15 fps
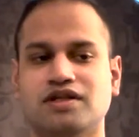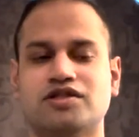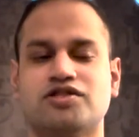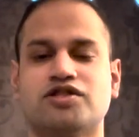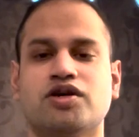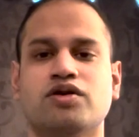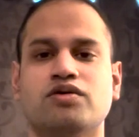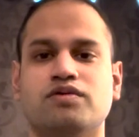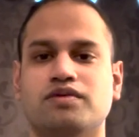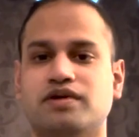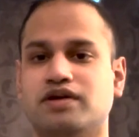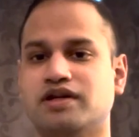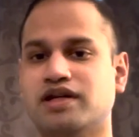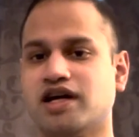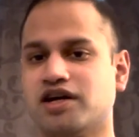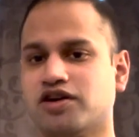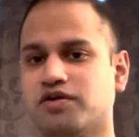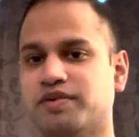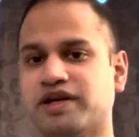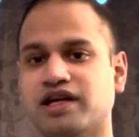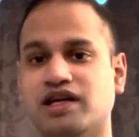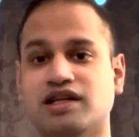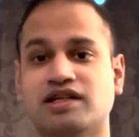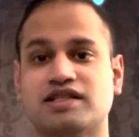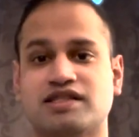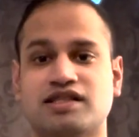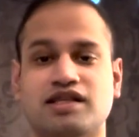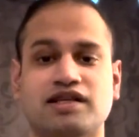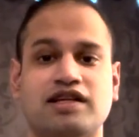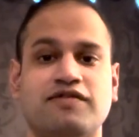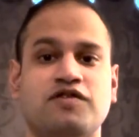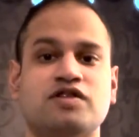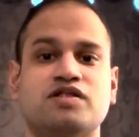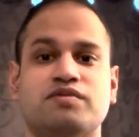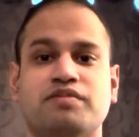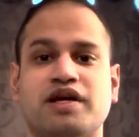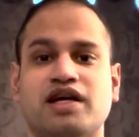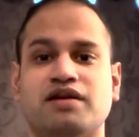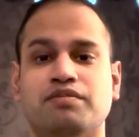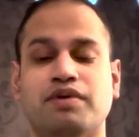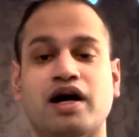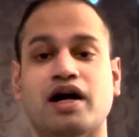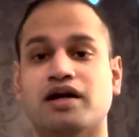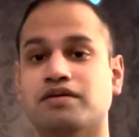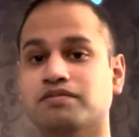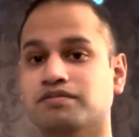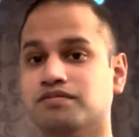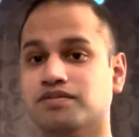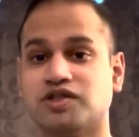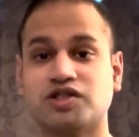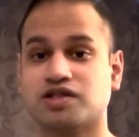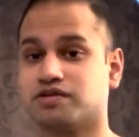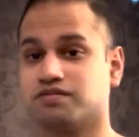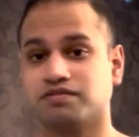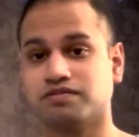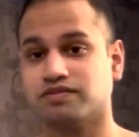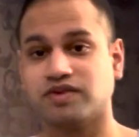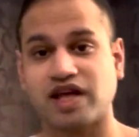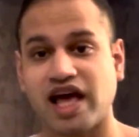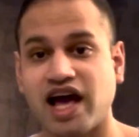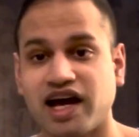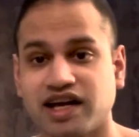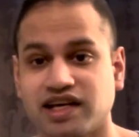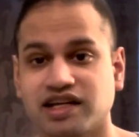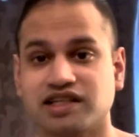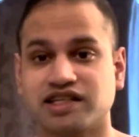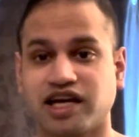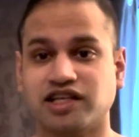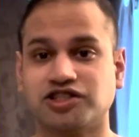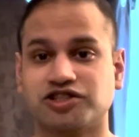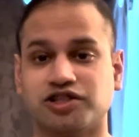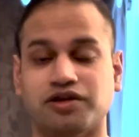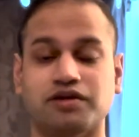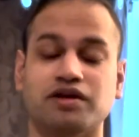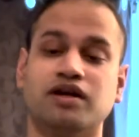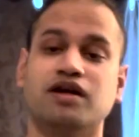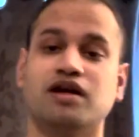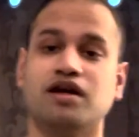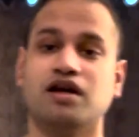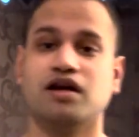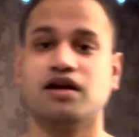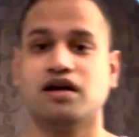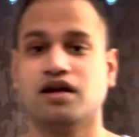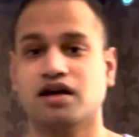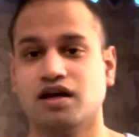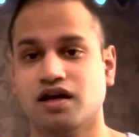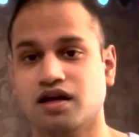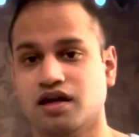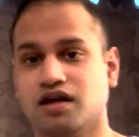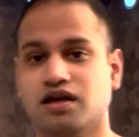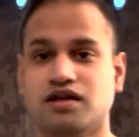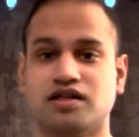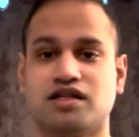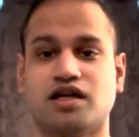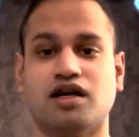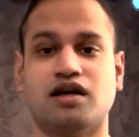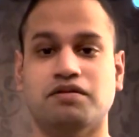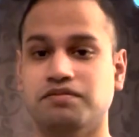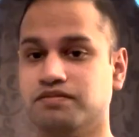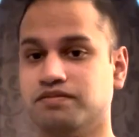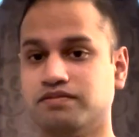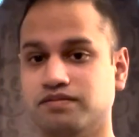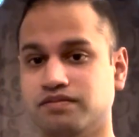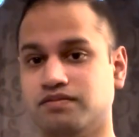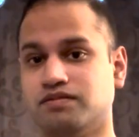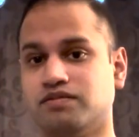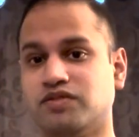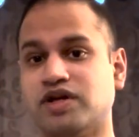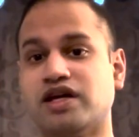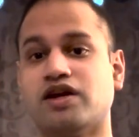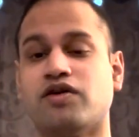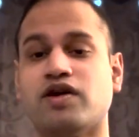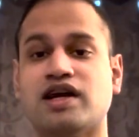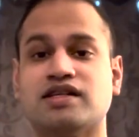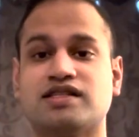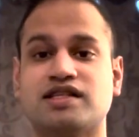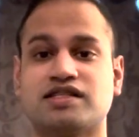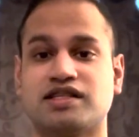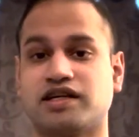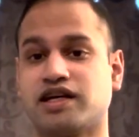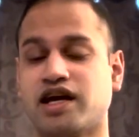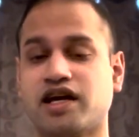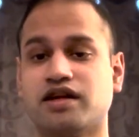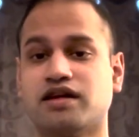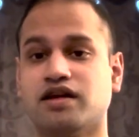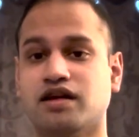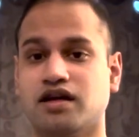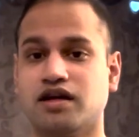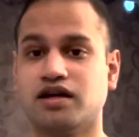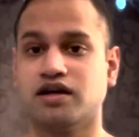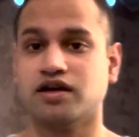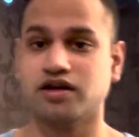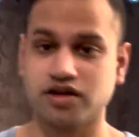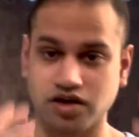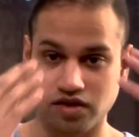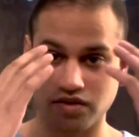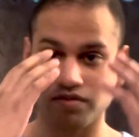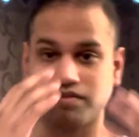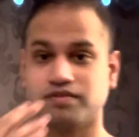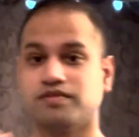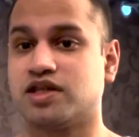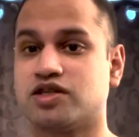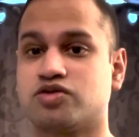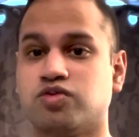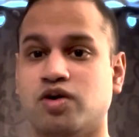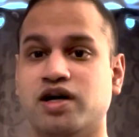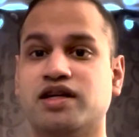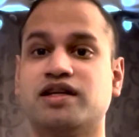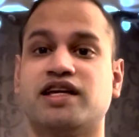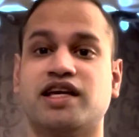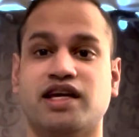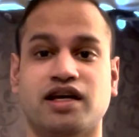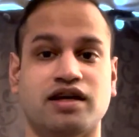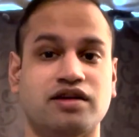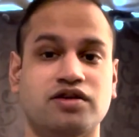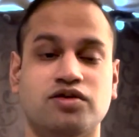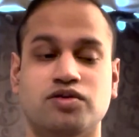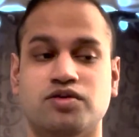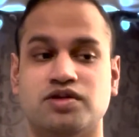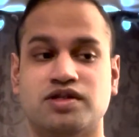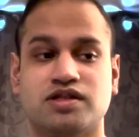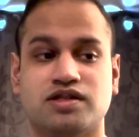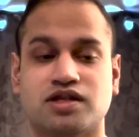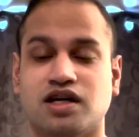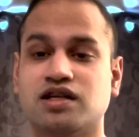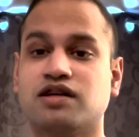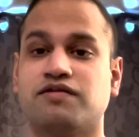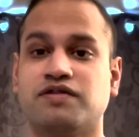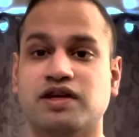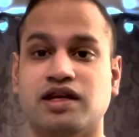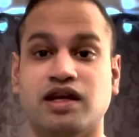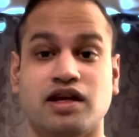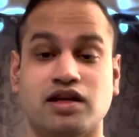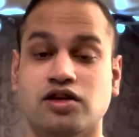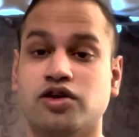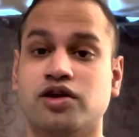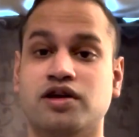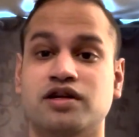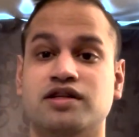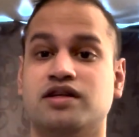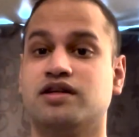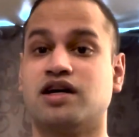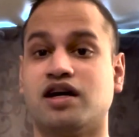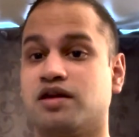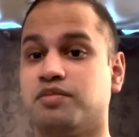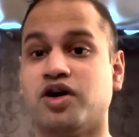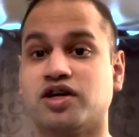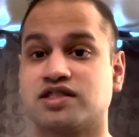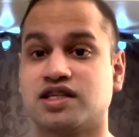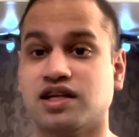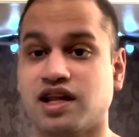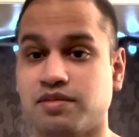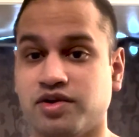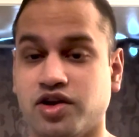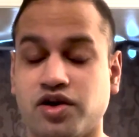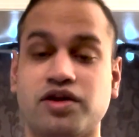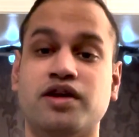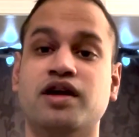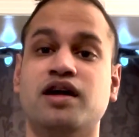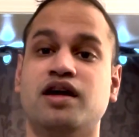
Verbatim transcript: And so now you're beginning to see the difference made by just adding intention. To reiterate this again, you know, this one kid who's undefeated, he learned how to box in Lebanon.